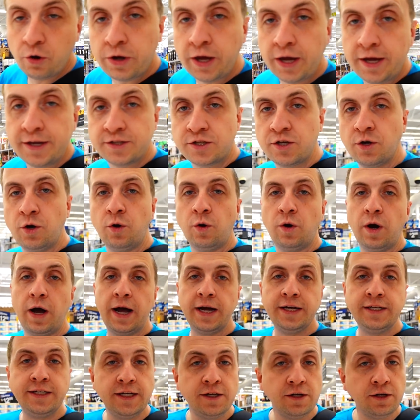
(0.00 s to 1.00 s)
Okay, so
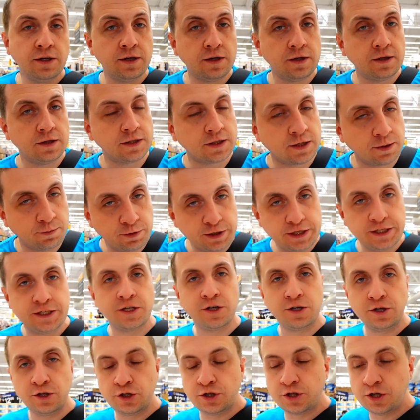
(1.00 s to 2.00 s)
I did a, some
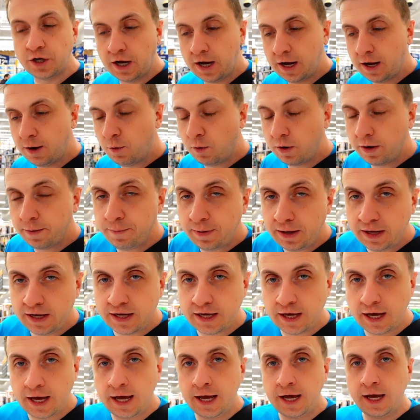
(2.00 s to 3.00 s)
research. I want to
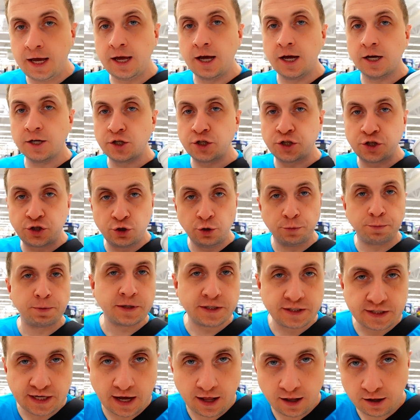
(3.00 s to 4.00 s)
make a
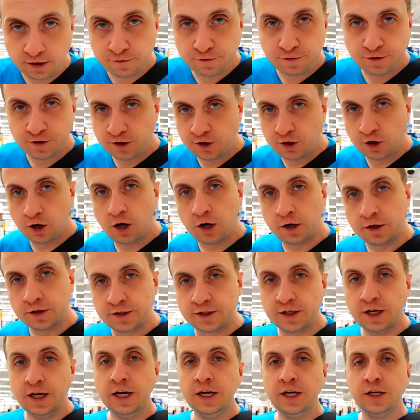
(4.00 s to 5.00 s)
super salad for the
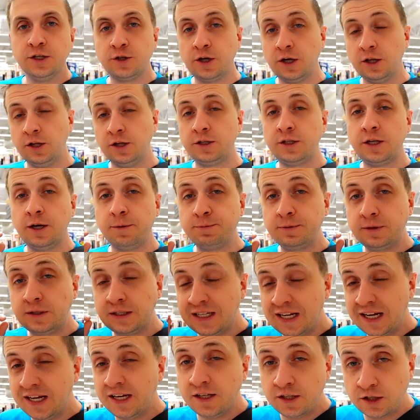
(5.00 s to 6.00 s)
dogs. So I looked up
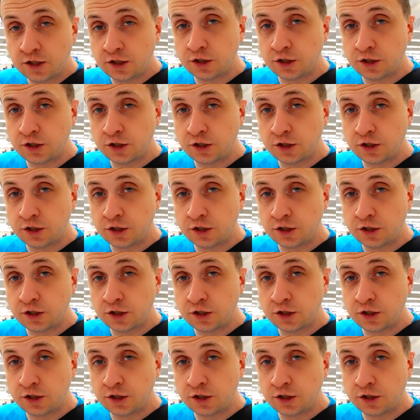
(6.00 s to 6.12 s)
ten